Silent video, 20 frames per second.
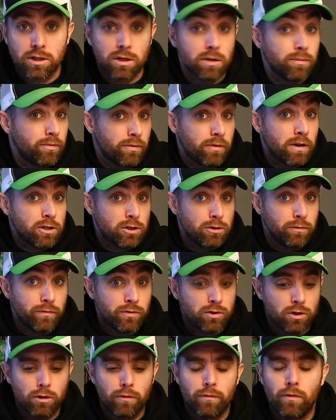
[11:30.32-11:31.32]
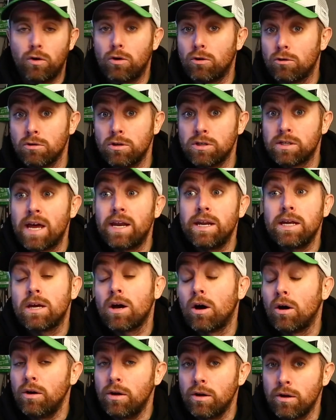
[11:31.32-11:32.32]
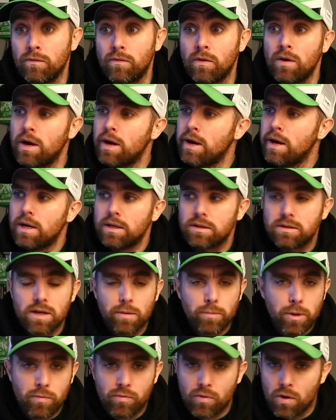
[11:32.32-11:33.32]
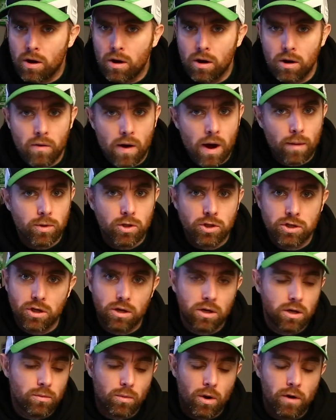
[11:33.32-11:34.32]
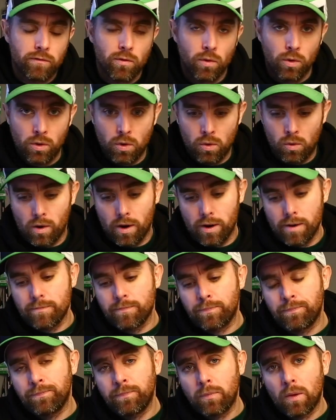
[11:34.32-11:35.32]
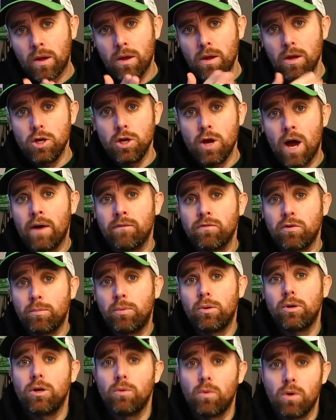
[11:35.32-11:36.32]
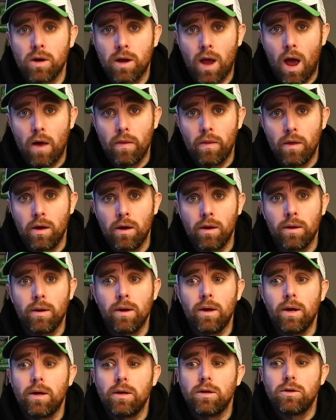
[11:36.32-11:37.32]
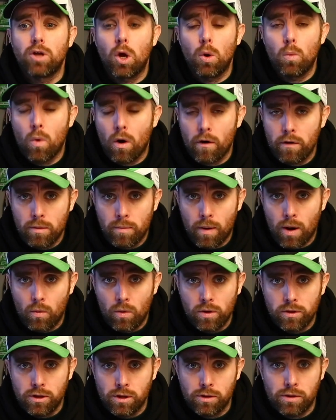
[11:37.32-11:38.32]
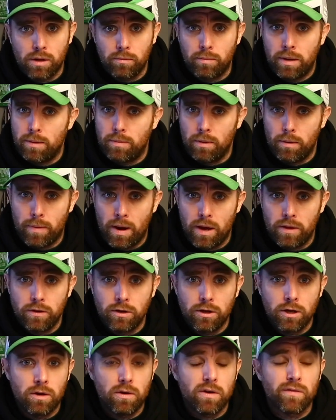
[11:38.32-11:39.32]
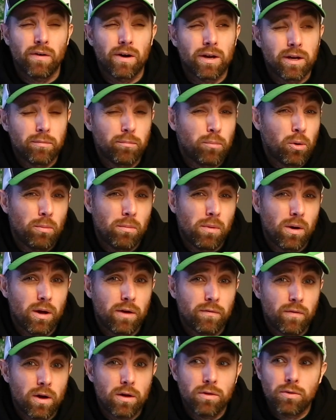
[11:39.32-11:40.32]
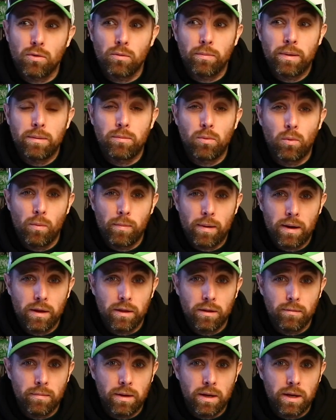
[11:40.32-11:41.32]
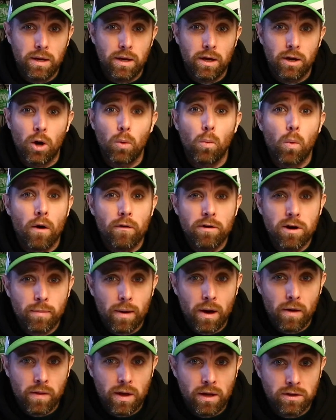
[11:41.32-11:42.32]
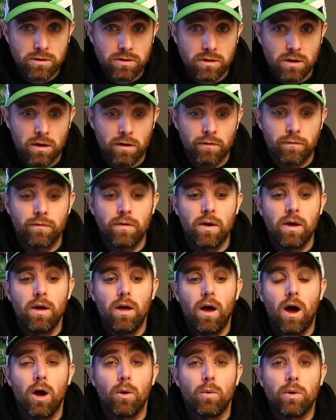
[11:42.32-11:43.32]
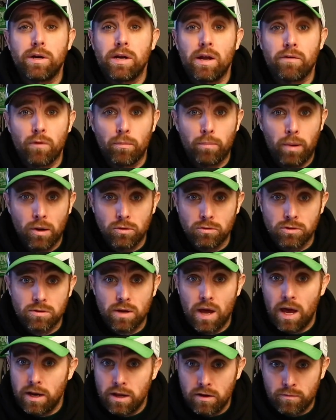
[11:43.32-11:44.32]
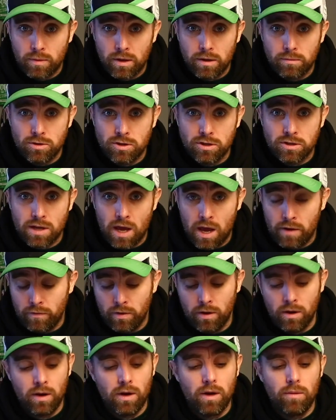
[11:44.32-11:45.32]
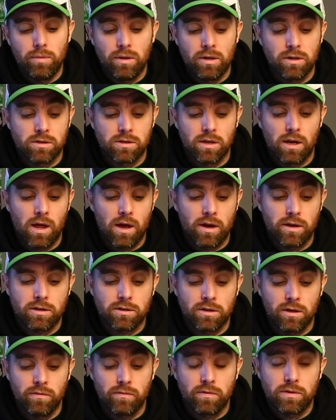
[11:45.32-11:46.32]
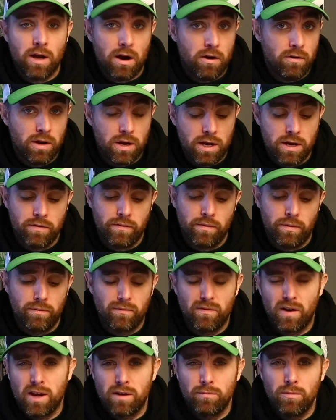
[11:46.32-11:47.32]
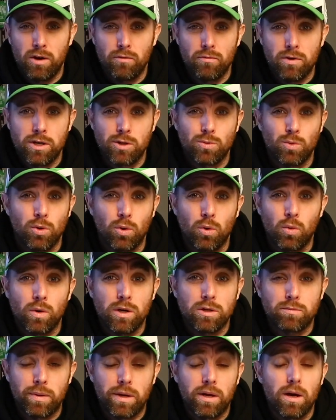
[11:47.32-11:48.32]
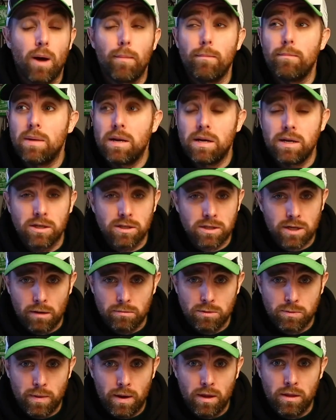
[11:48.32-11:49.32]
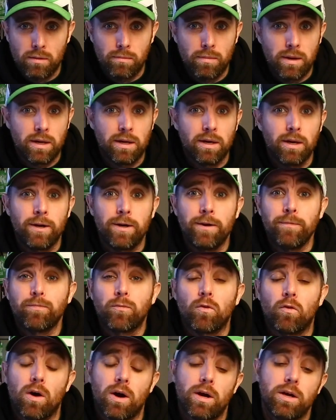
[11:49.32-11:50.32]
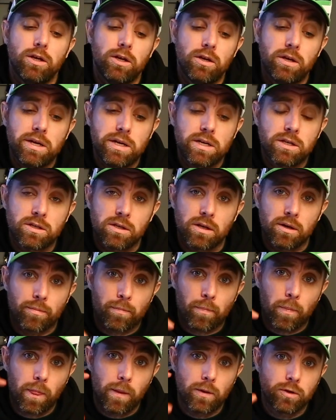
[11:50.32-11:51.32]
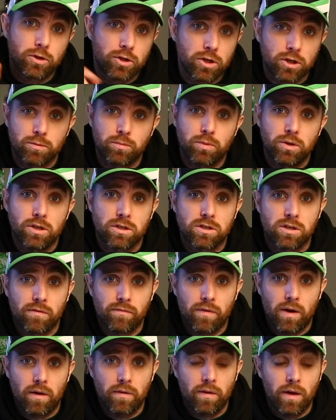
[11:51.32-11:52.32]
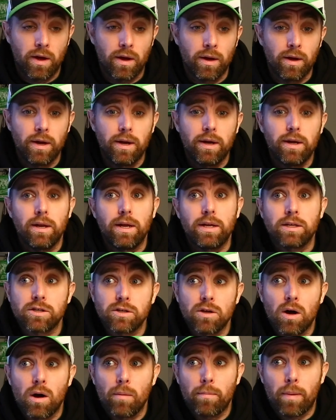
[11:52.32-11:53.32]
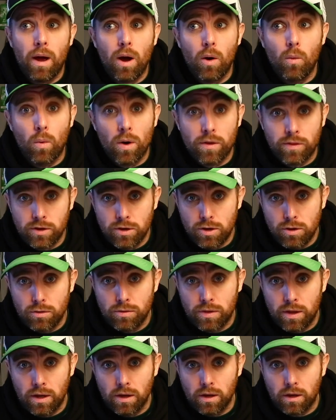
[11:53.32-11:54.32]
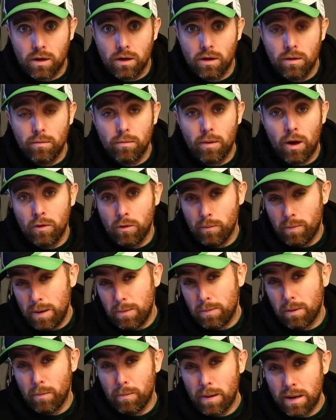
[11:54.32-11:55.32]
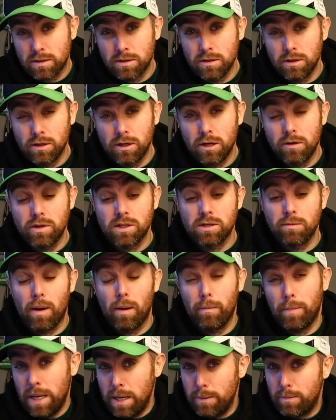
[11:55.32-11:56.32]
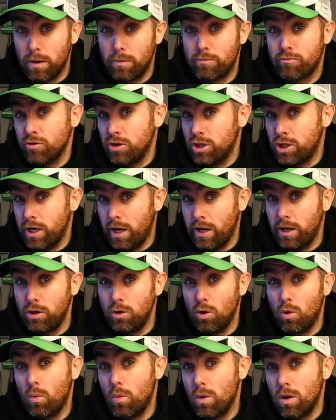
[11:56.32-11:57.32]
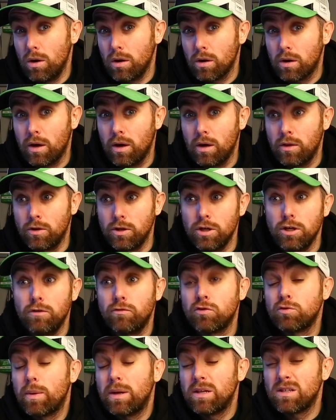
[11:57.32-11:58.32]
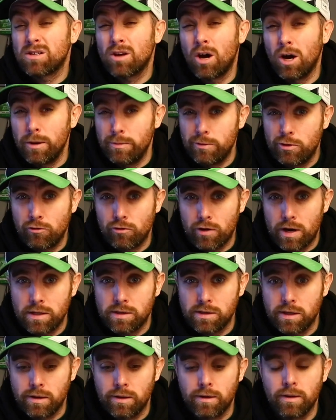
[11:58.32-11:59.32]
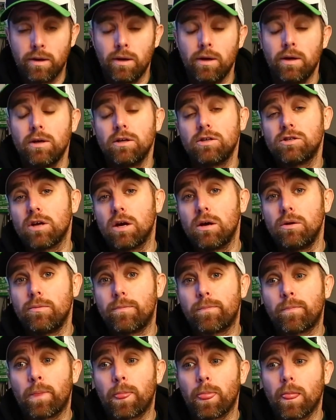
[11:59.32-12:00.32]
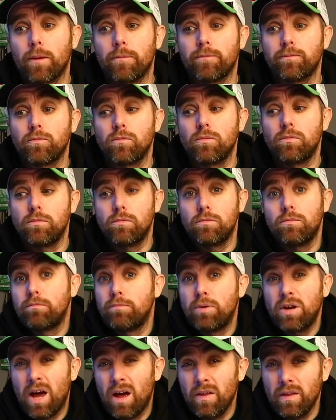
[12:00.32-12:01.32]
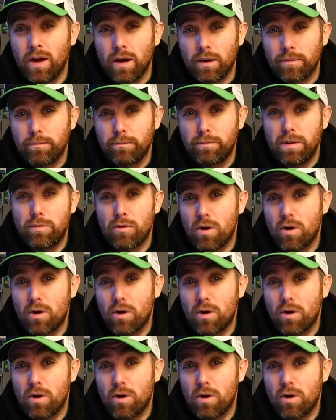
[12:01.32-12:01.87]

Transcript: as a professional photographer or as any kind of semi-pro amateur whatever you want to call it you have to put your work out there don't worry about whether you think people are better than you if i didn't put my if i thought people were better than me and i worried about that stuff I would never post any of my images ever because the likes of Darren Heath and Vladimir Rys would always be a million times better than me. All right, you need to just put your stuff out there it's not about whether you think other people are better than you. It's about people appreciating your work that you've spent time creating. So put it out there, be